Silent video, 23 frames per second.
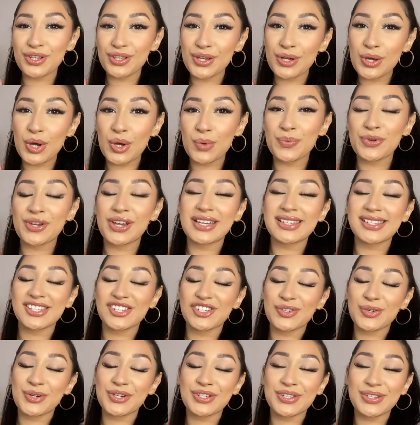hope you guys
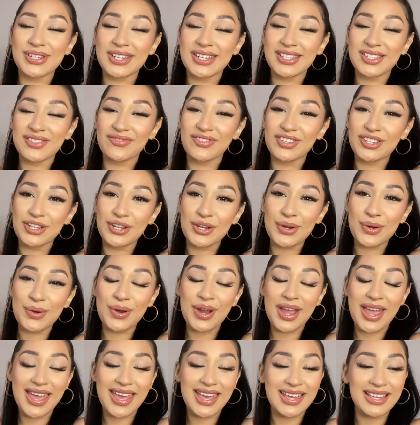enjoyed today's video
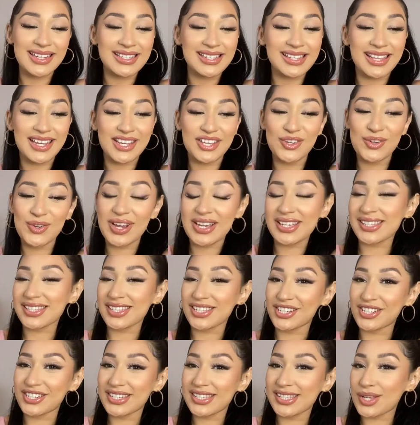and that you guys
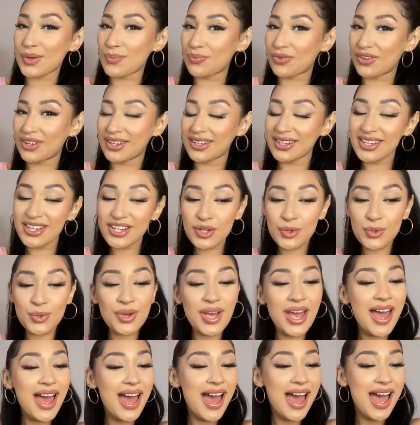learned something new.
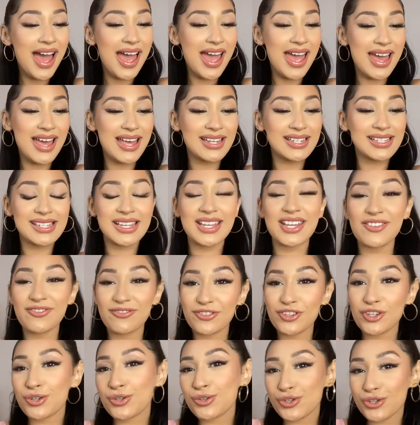And if
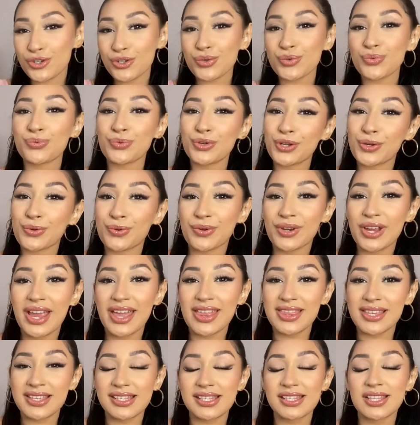you do recreate
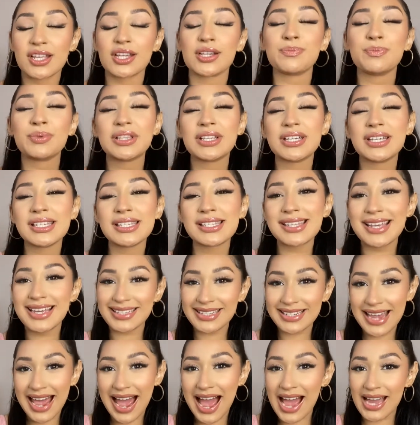this look, please
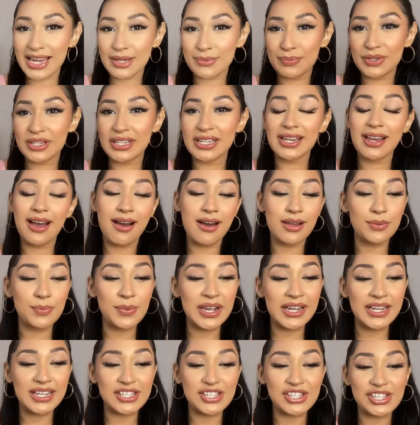tag me on my
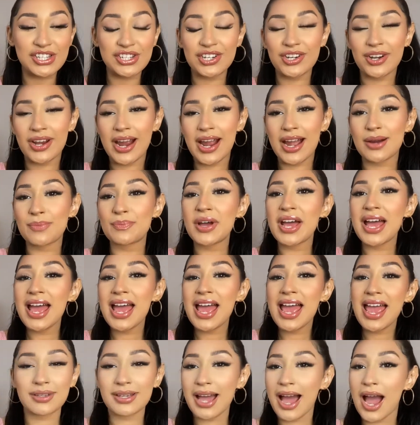Instagram.
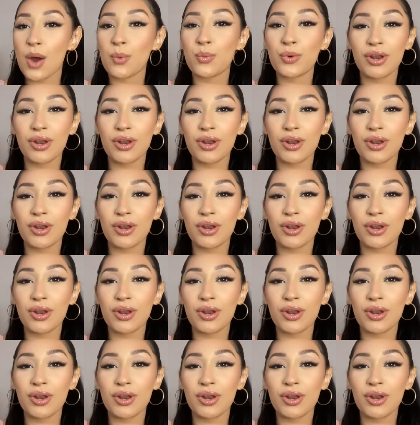I would